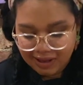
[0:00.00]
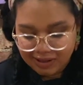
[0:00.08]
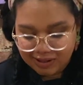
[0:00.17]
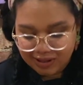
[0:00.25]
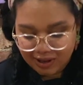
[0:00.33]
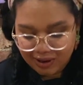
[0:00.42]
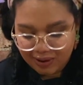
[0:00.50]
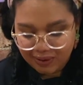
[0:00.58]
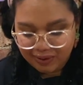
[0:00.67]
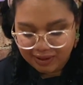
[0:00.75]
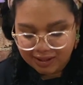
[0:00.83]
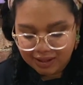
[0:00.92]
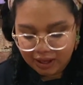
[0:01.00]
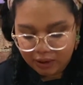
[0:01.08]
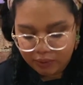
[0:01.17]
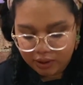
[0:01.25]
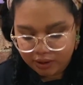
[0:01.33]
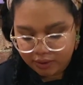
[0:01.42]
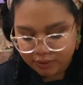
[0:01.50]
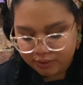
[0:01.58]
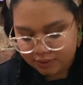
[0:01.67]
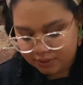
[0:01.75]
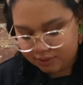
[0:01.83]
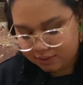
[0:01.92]
So it's like one of
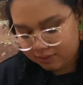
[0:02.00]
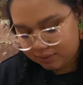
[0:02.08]
those